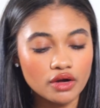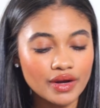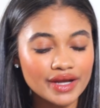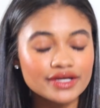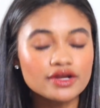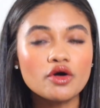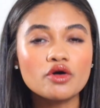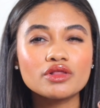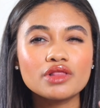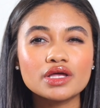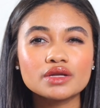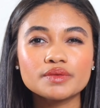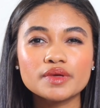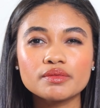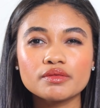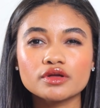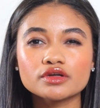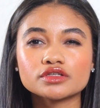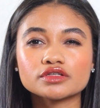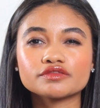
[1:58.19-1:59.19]
I know a lot of
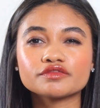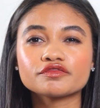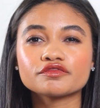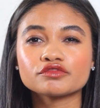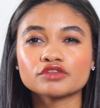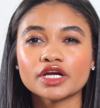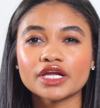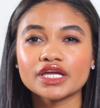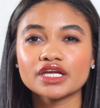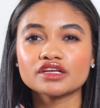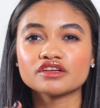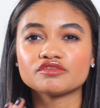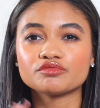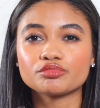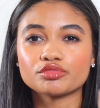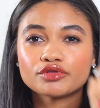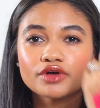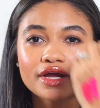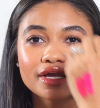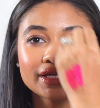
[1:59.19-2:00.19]
people are afraid of
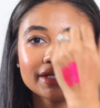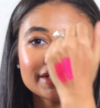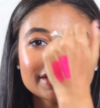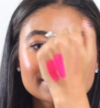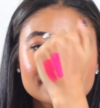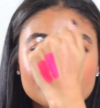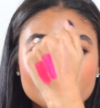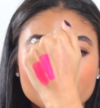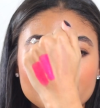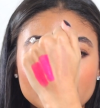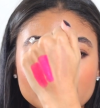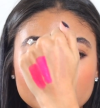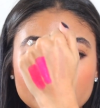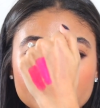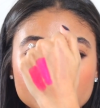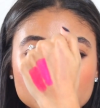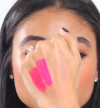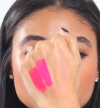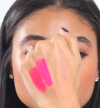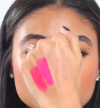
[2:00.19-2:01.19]
brights, but
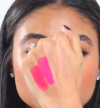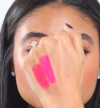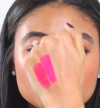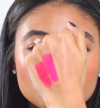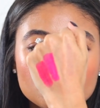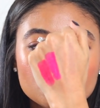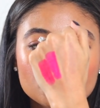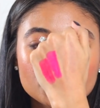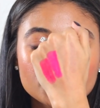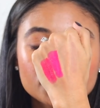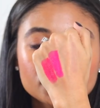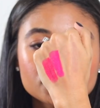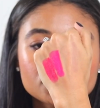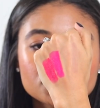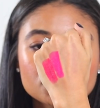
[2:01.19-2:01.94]
they're just so good.